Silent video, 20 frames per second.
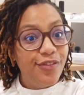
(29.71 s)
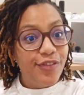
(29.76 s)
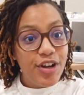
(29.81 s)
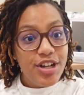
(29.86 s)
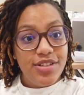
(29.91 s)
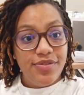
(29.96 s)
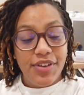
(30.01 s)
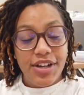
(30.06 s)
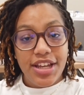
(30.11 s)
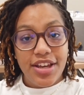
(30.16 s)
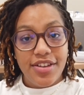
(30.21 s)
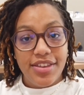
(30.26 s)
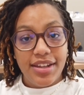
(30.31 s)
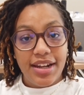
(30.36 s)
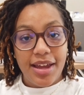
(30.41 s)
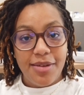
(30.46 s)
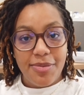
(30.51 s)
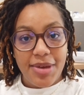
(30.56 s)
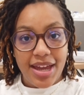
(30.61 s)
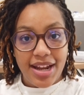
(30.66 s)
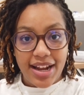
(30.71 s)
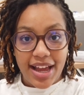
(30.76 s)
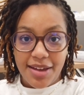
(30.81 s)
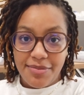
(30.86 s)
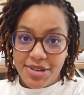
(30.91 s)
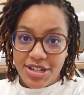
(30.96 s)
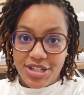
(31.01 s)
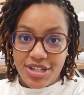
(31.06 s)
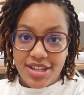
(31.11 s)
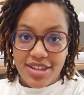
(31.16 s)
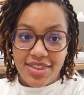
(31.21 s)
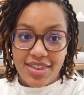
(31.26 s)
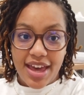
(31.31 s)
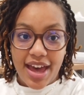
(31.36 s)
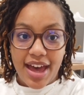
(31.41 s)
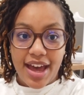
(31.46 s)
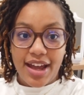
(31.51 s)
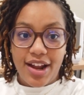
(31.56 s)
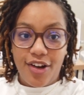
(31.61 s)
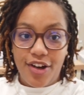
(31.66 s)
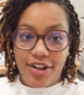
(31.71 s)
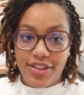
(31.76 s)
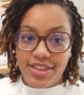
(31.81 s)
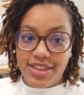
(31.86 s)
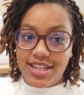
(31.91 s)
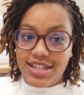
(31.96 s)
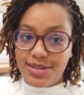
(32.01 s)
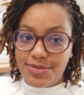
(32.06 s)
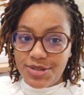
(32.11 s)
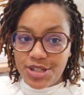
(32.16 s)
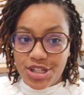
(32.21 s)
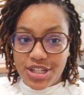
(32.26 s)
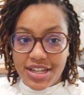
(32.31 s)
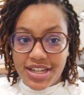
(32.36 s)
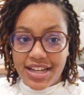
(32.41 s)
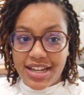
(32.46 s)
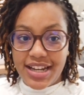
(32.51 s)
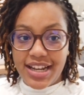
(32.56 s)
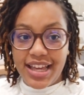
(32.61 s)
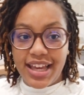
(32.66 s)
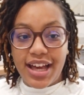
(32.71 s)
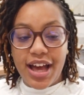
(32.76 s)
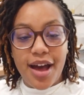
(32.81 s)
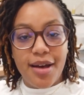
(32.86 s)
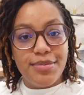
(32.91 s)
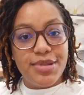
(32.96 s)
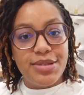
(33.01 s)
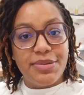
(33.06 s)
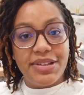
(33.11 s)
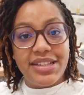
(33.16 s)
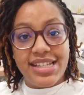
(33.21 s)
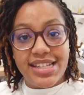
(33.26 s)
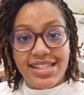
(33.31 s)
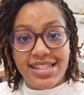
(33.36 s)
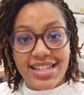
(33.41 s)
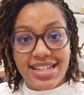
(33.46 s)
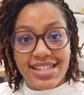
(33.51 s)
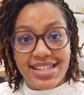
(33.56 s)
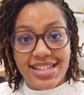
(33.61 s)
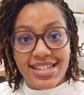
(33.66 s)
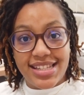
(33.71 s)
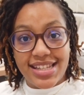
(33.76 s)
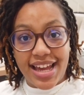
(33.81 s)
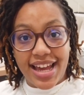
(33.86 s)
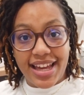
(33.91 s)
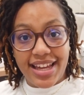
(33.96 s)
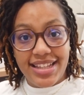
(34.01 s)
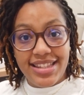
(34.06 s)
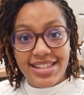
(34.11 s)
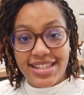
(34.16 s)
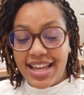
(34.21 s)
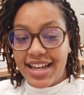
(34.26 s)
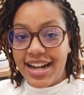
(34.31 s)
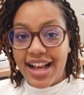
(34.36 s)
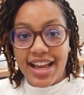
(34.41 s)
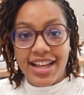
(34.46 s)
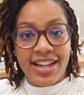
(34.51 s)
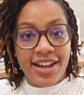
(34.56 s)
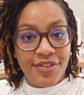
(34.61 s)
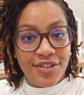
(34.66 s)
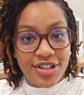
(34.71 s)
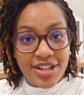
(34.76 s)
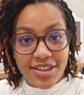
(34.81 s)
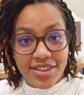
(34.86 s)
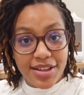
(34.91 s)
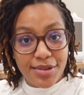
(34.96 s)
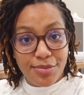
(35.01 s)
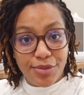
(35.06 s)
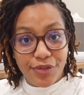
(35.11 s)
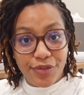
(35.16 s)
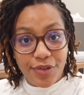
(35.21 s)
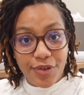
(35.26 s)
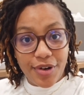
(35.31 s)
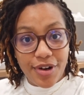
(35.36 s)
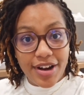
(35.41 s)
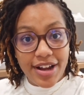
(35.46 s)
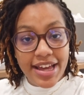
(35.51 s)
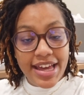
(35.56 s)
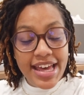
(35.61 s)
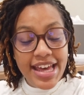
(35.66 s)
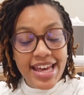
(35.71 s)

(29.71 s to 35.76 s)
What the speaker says: first video that I made, I mentioned that on this machine it comes with Disney designs, and I had never done them before.